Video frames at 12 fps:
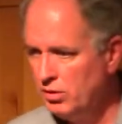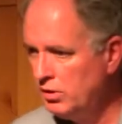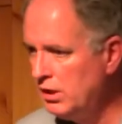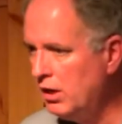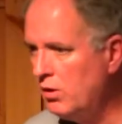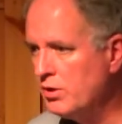
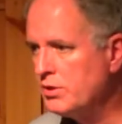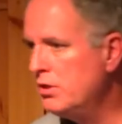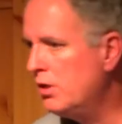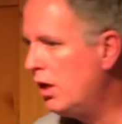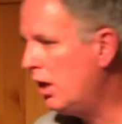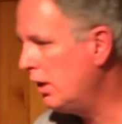There is
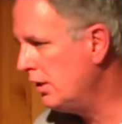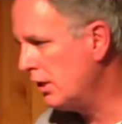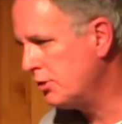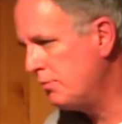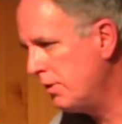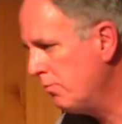none
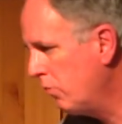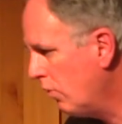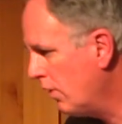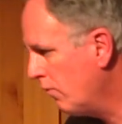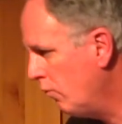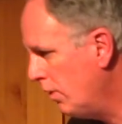that's been
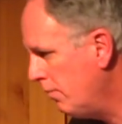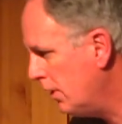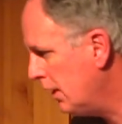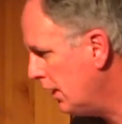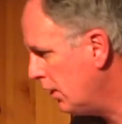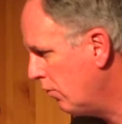born of women
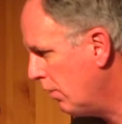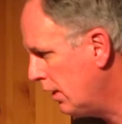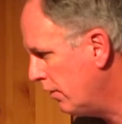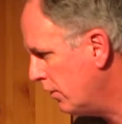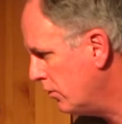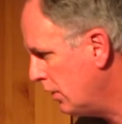any
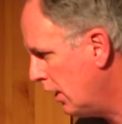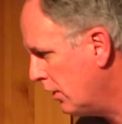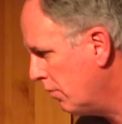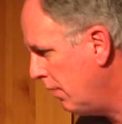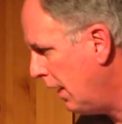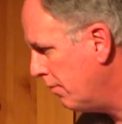greater than John
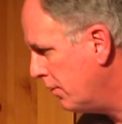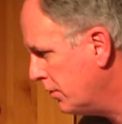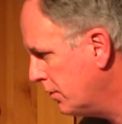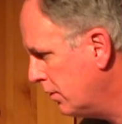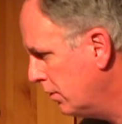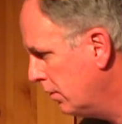the
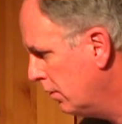Baptist.